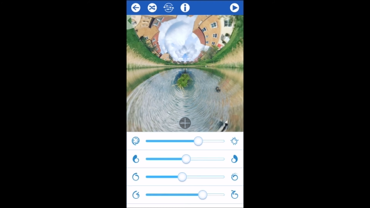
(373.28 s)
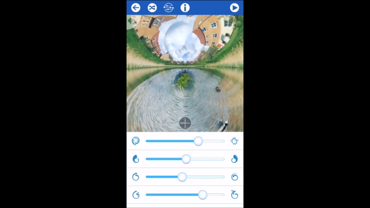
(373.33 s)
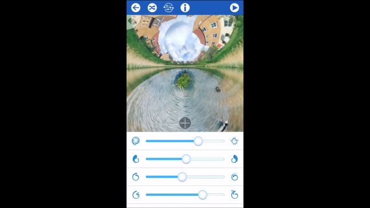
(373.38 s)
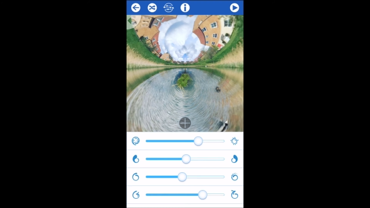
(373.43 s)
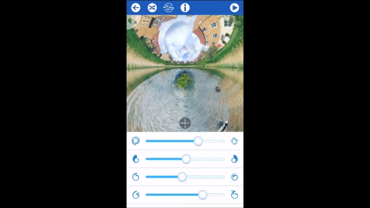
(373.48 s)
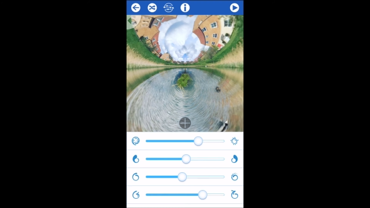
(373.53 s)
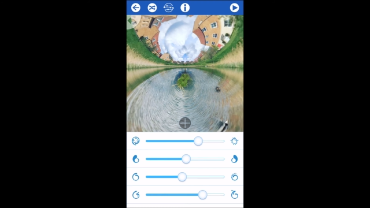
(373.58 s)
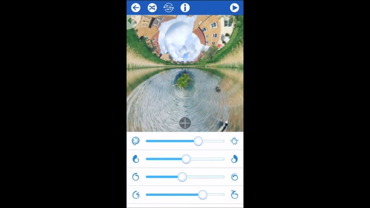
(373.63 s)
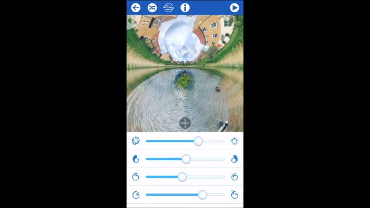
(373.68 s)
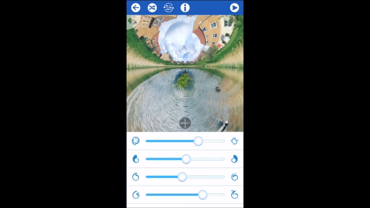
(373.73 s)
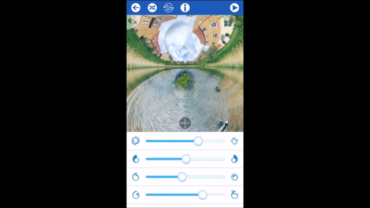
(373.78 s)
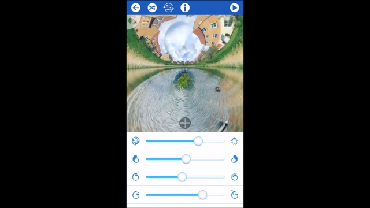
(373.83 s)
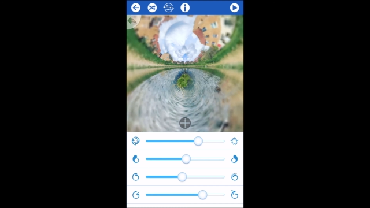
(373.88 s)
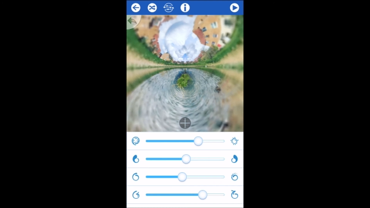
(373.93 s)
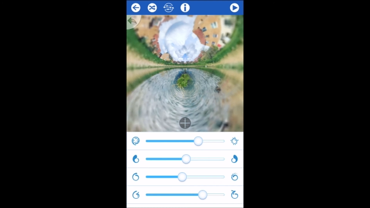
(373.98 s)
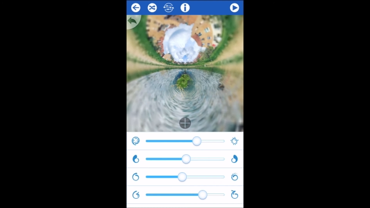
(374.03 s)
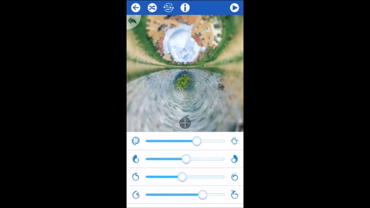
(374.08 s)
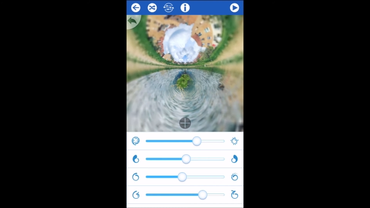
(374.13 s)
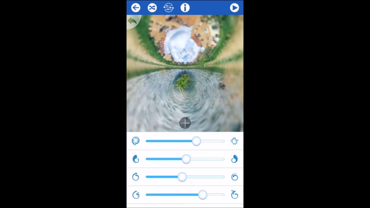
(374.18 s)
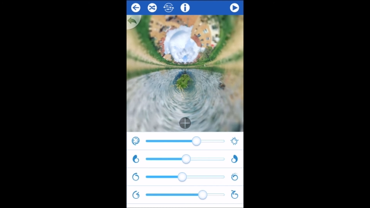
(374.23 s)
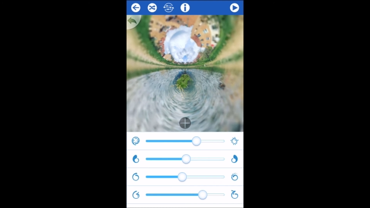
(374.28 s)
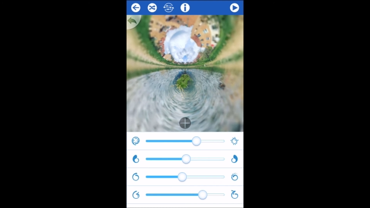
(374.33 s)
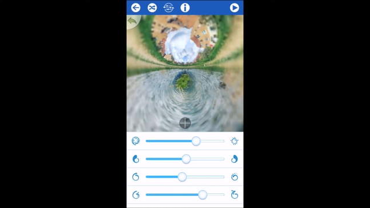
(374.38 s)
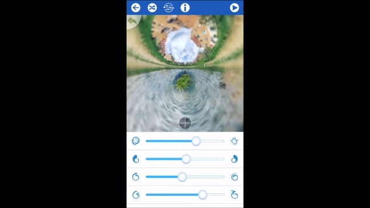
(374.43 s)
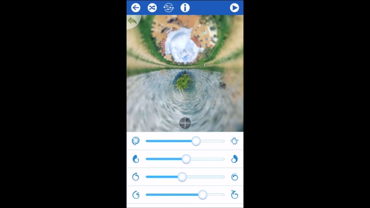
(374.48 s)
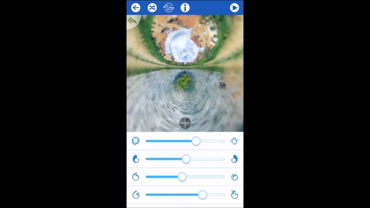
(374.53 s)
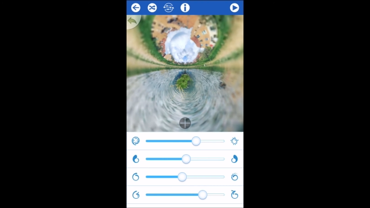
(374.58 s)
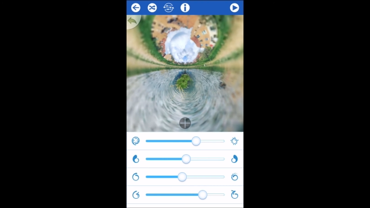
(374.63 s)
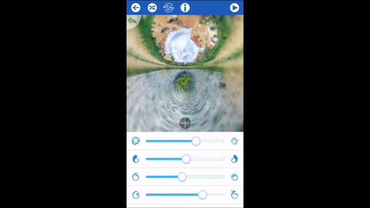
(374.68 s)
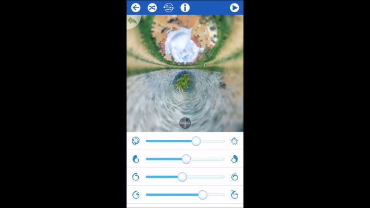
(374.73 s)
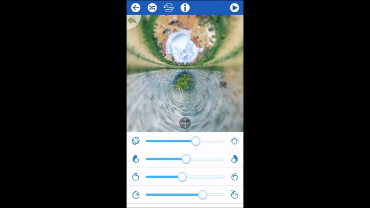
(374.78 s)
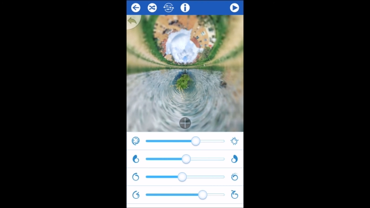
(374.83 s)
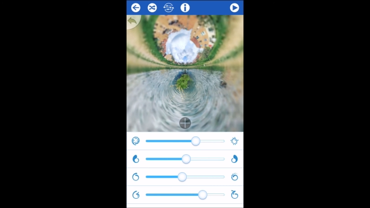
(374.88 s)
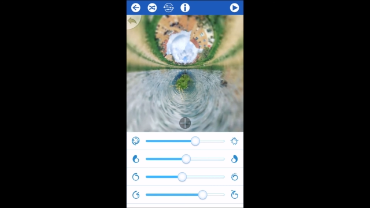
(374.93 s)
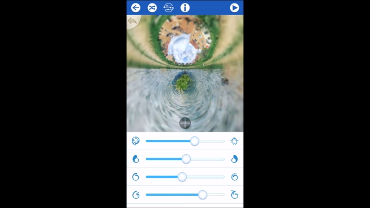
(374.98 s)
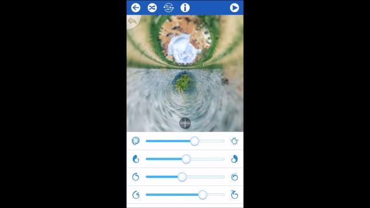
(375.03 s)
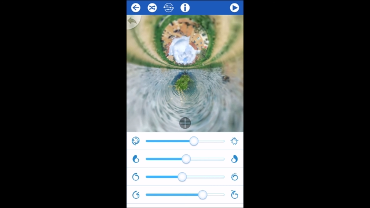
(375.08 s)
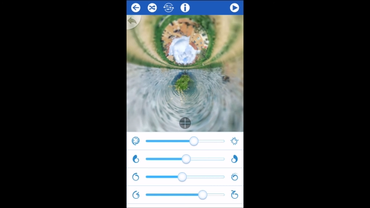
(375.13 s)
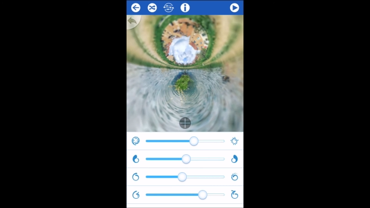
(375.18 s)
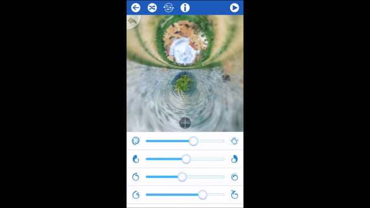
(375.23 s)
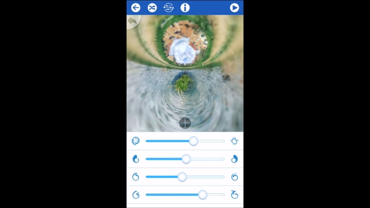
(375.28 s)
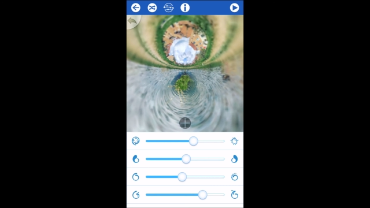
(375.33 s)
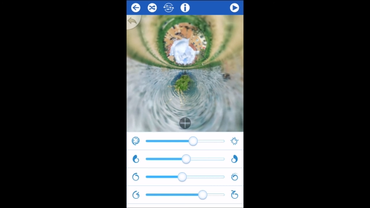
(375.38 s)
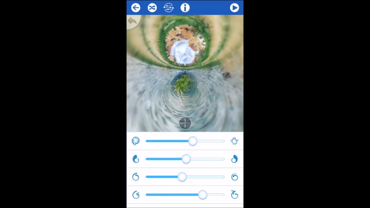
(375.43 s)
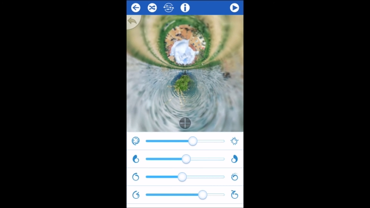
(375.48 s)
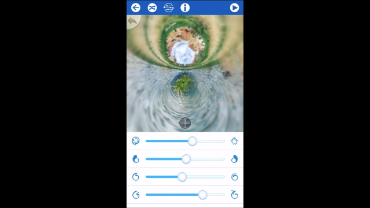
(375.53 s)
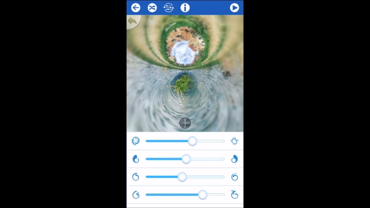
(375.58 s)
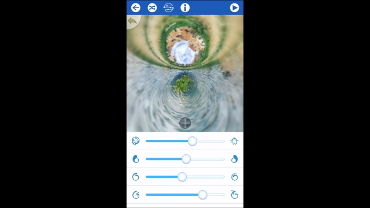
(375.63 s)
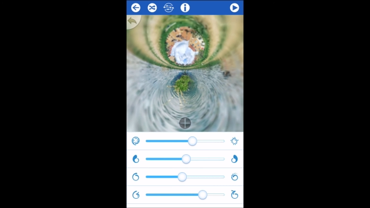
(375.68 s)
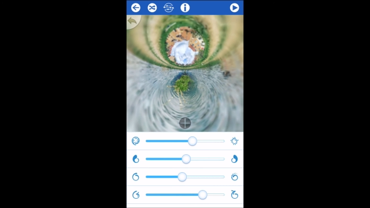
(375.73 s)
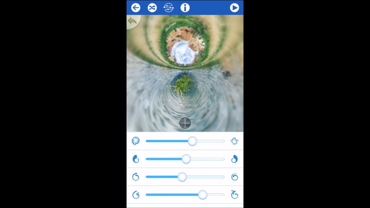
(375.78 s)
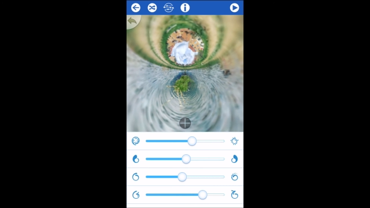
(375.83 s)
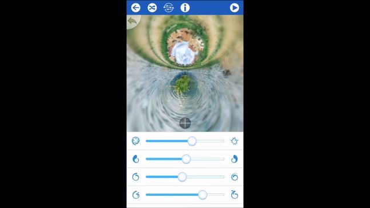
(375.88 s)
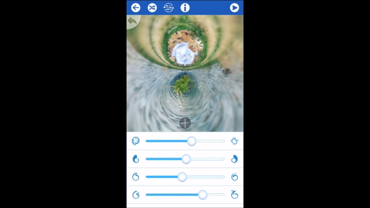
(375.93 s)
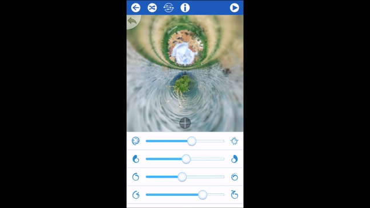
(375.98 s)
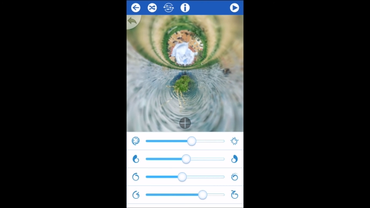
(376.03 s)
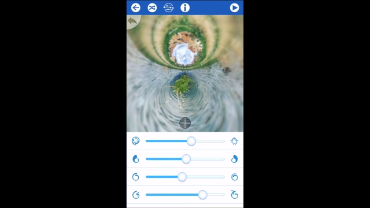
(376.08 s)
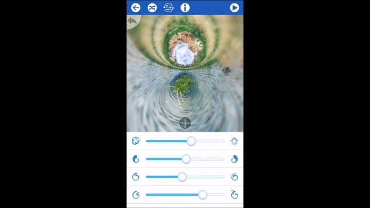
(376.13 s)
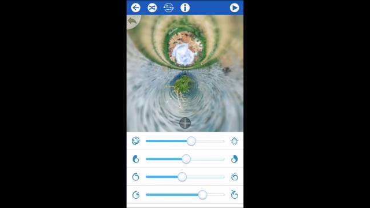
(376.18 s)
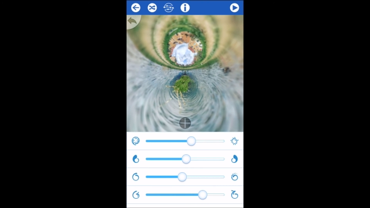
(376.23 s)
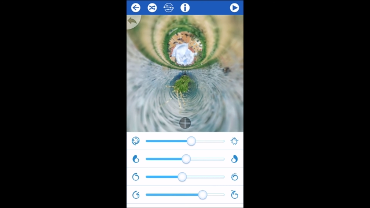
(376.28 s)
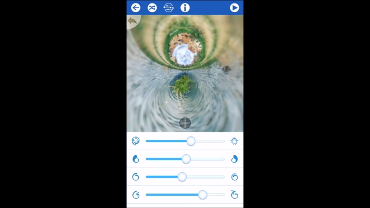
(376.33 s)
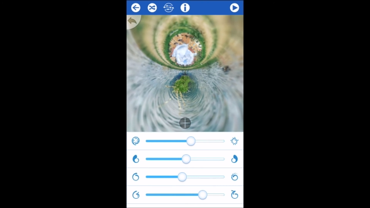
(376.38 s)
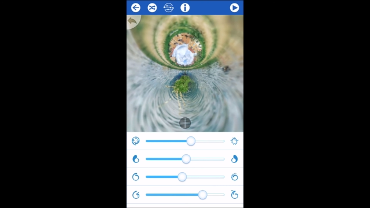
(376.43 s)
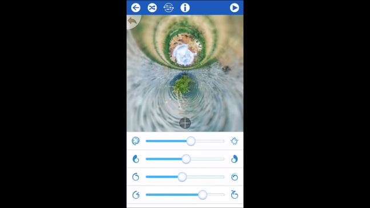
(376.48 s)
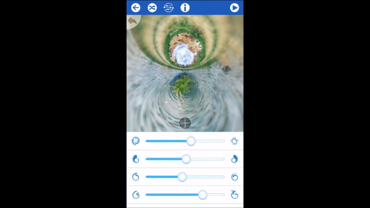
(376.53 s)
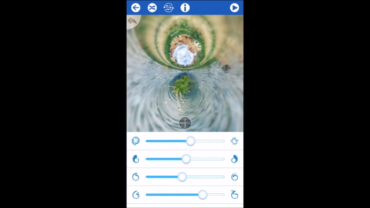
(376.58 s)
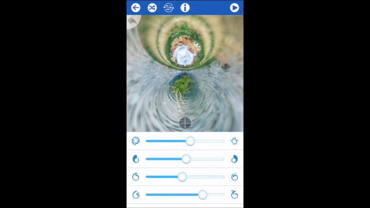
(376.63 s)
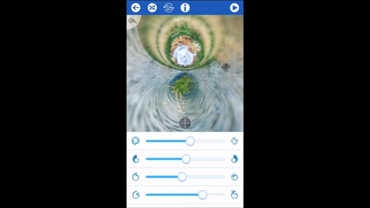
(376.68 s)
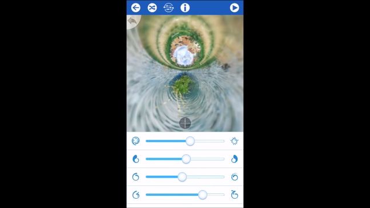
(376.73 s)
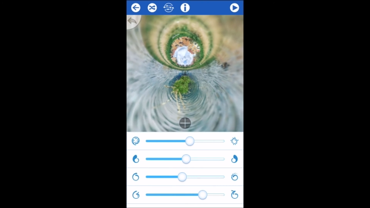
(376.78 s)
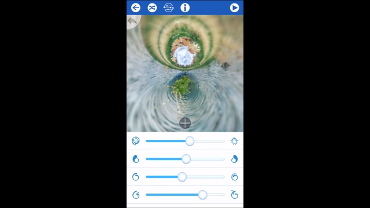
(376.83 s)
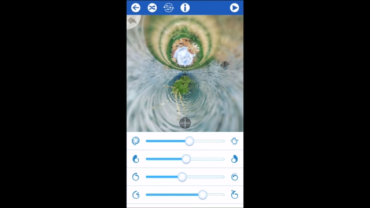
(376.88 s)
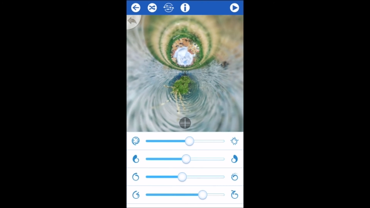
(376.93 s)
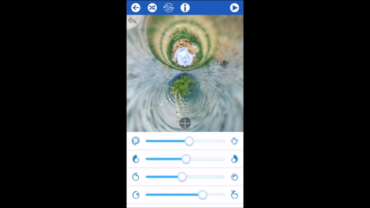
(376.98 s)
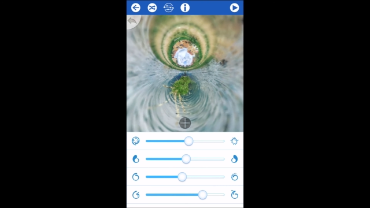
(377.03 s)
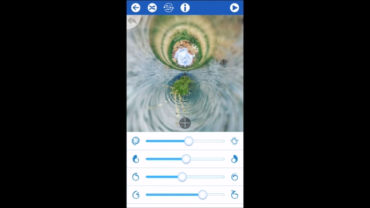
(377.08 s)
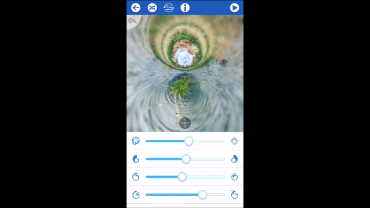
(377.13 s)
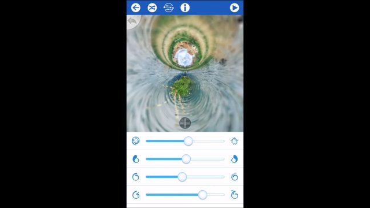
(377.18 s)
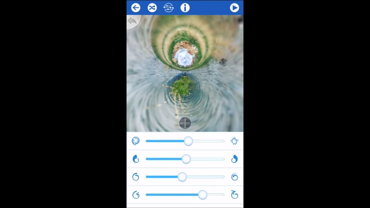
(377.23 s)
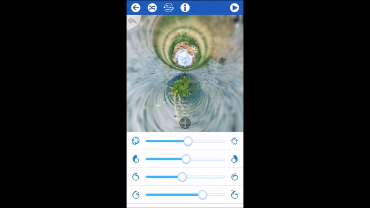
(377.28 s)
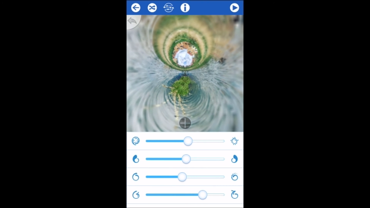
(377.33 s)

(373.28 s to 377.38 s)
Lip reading: (no speaker visible)